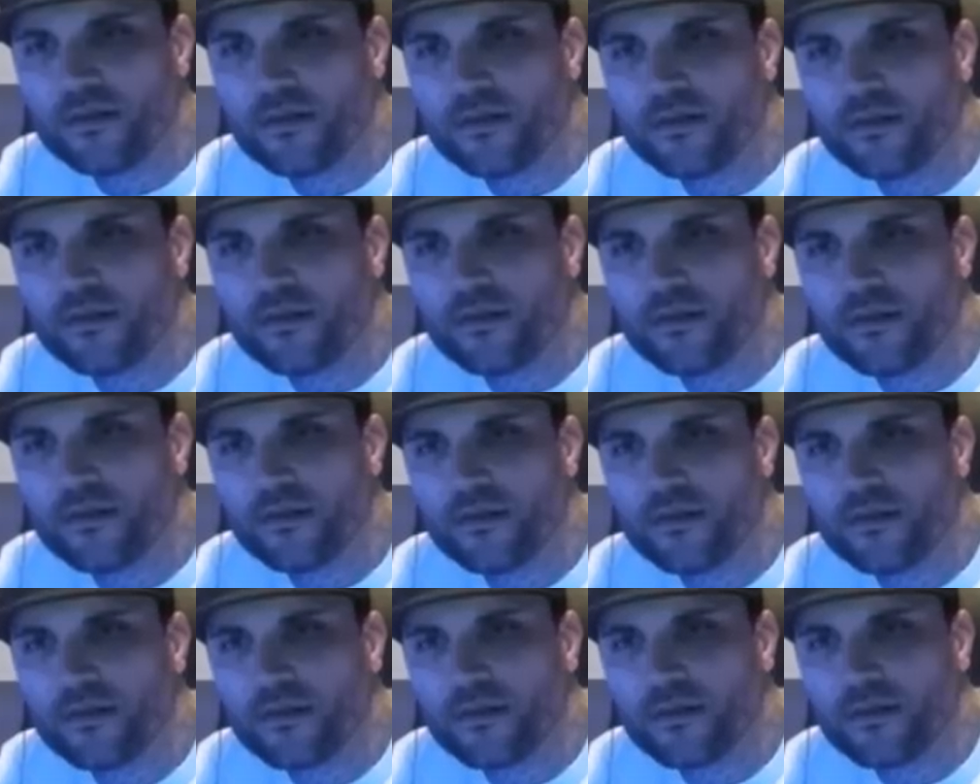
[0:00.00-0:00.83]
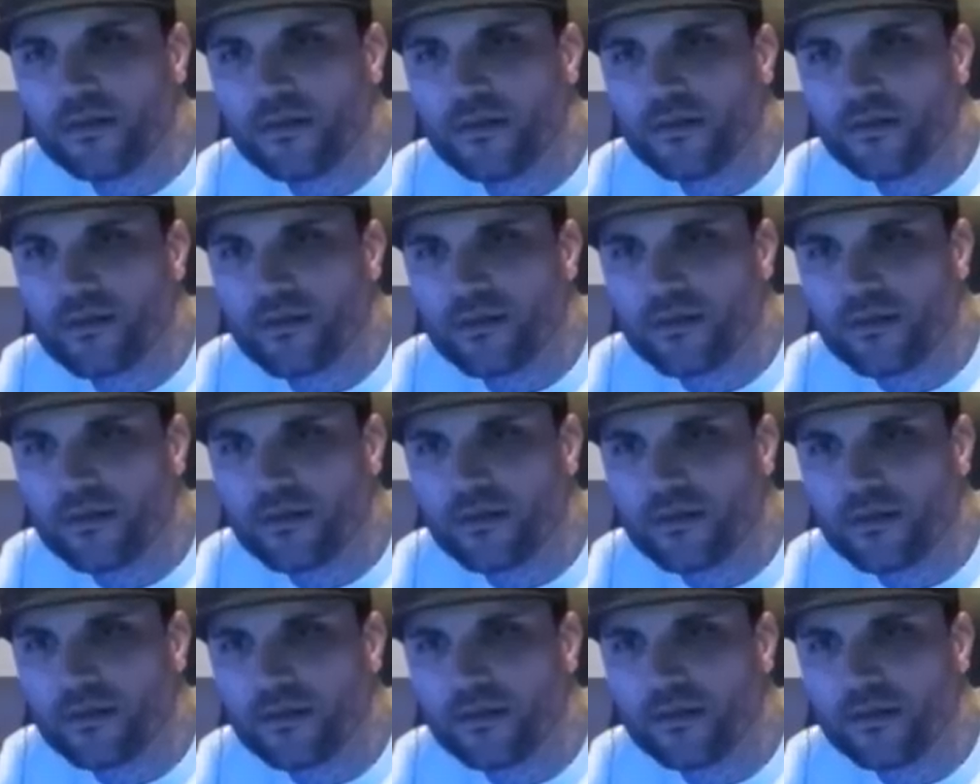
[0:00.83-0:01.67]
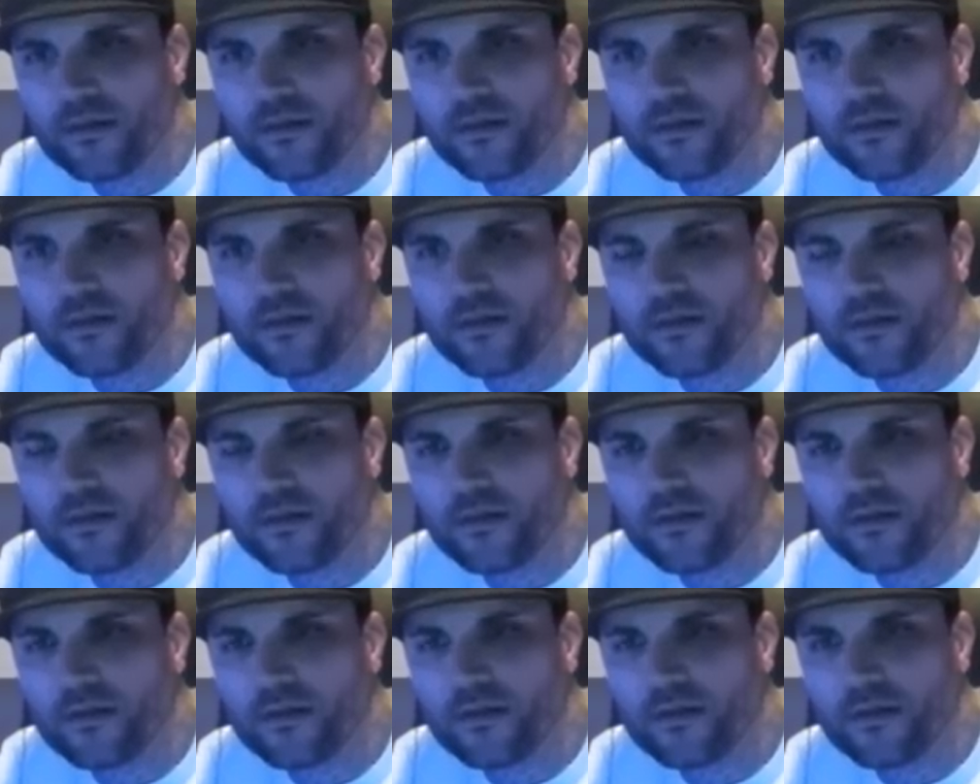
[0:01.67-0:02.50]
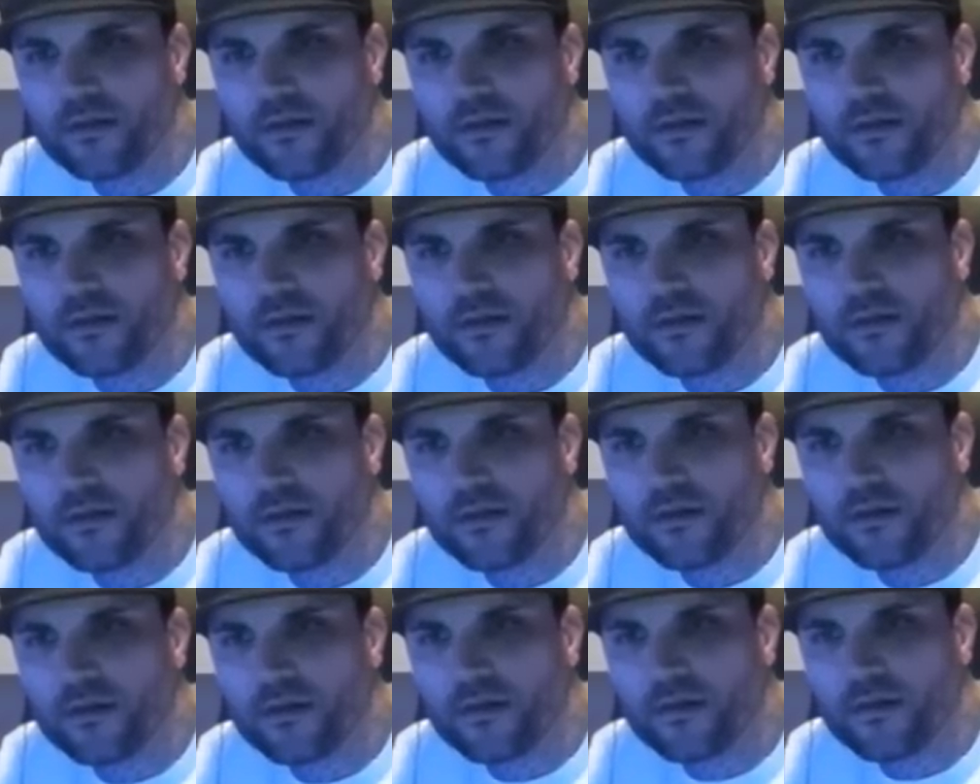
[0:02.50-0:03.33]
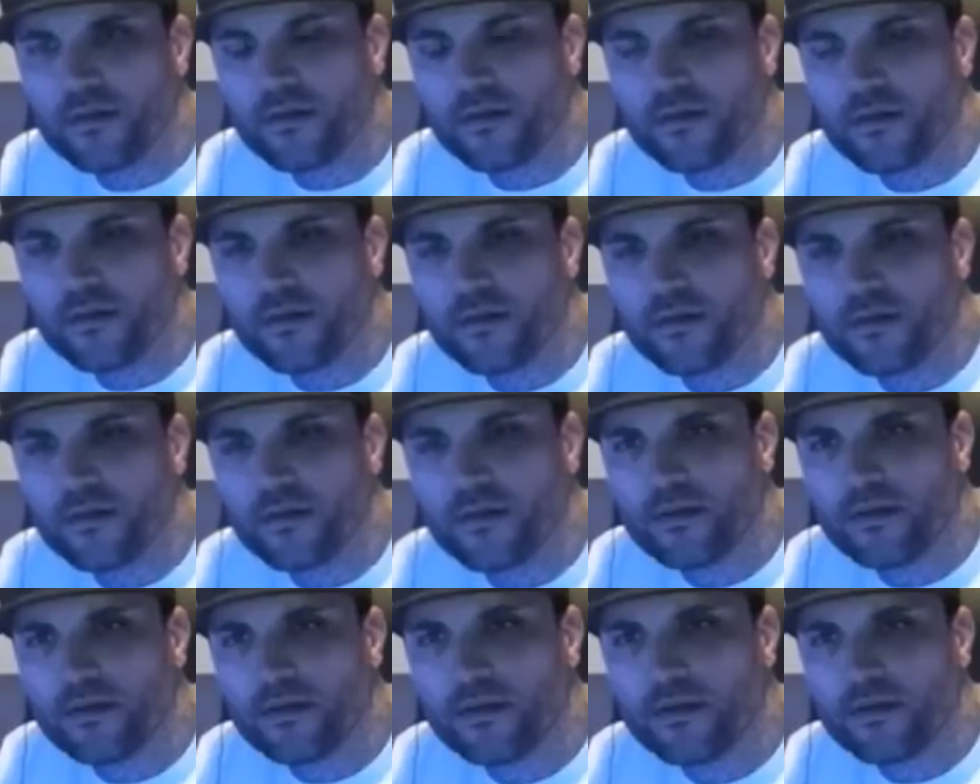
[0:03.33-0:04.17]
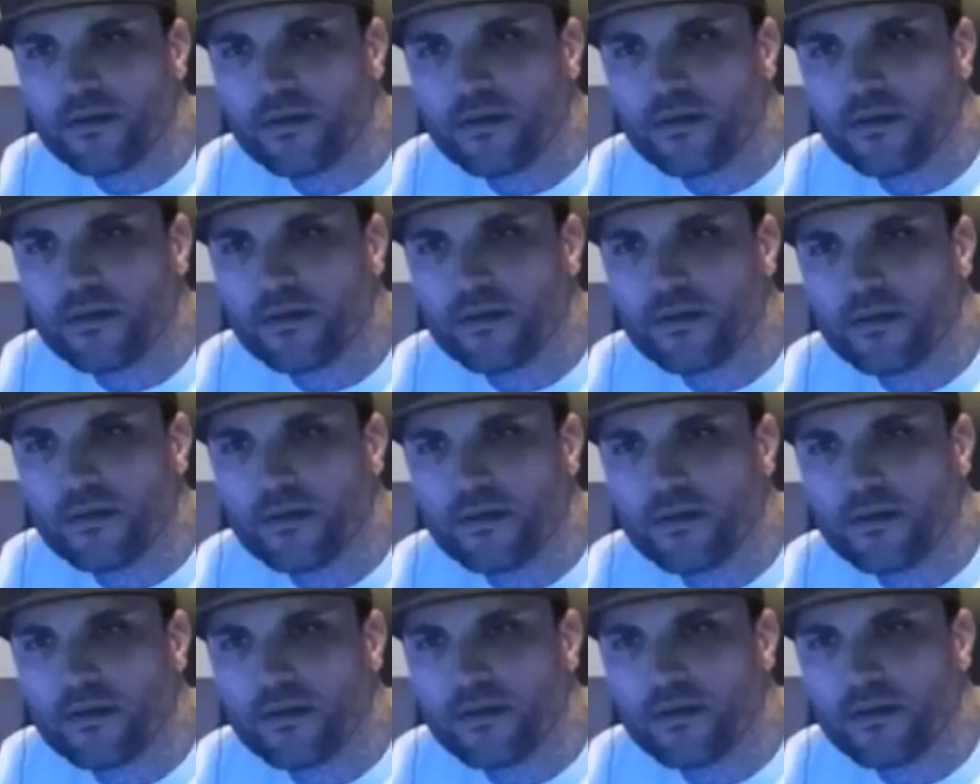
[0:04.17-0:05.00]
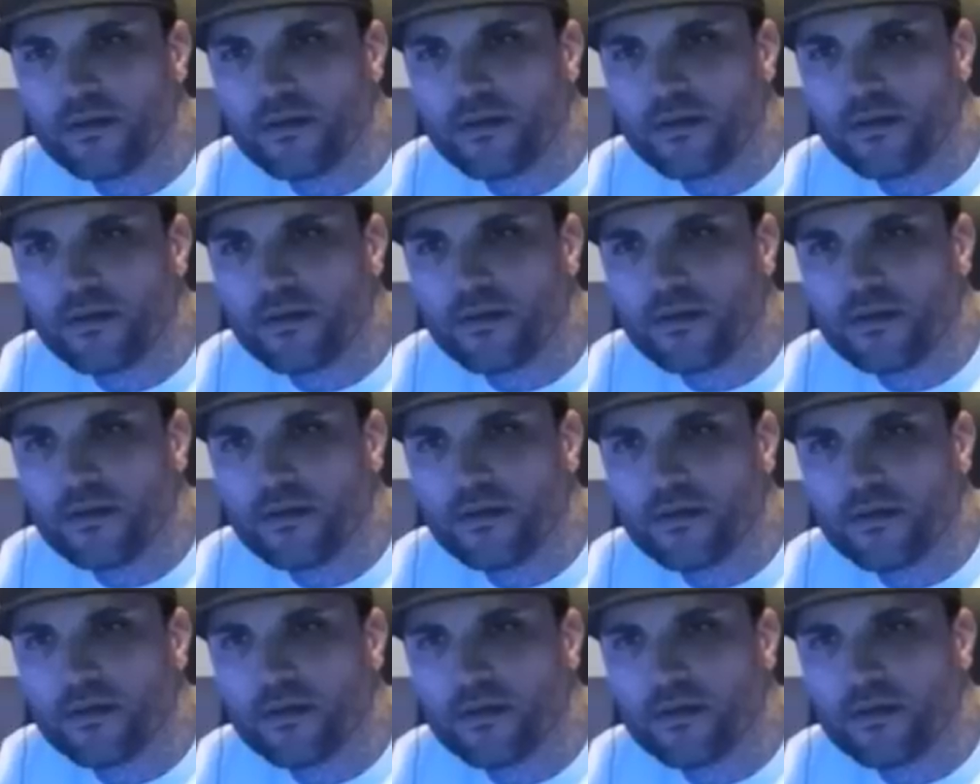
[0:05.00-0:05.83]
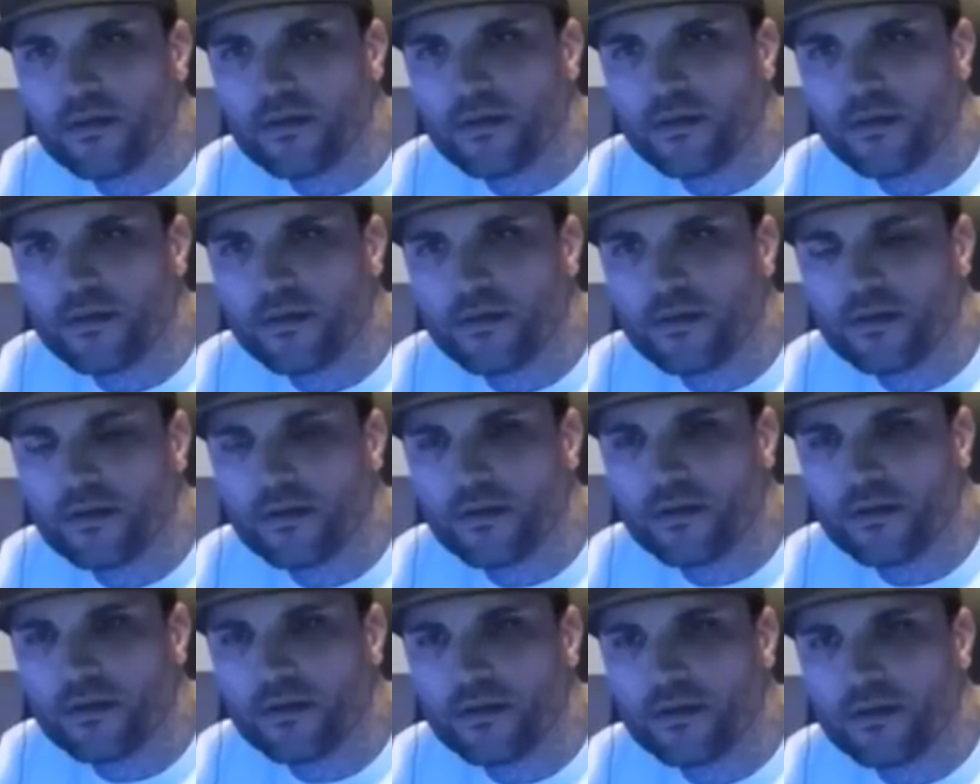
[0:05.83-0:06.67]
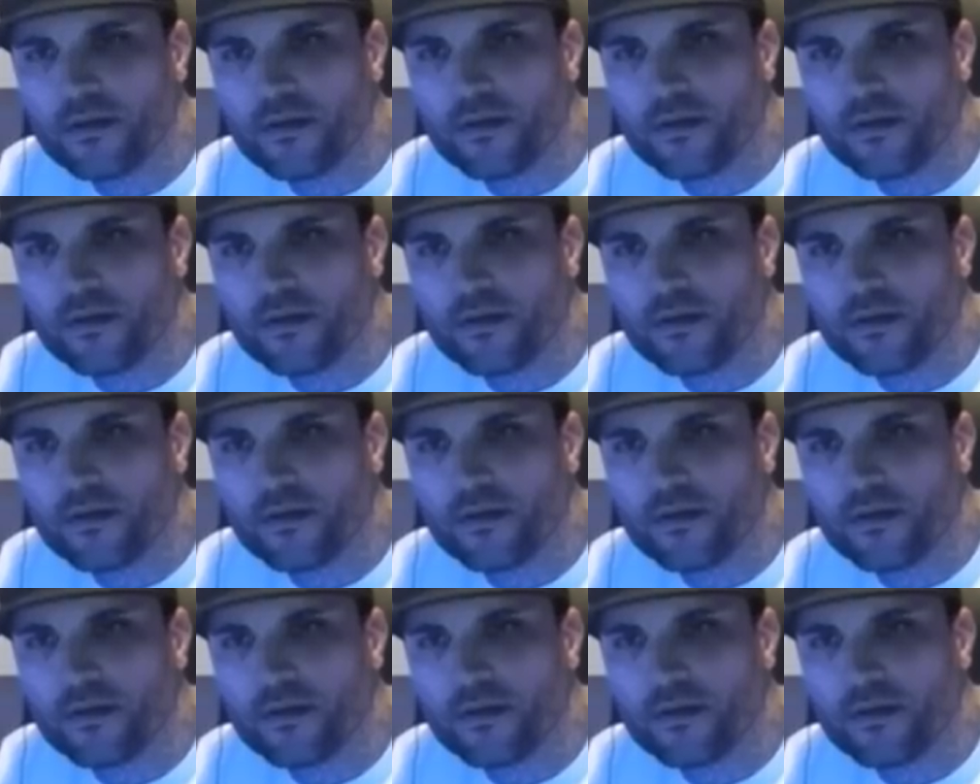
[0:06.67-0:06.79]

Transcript: This person isn't speaking.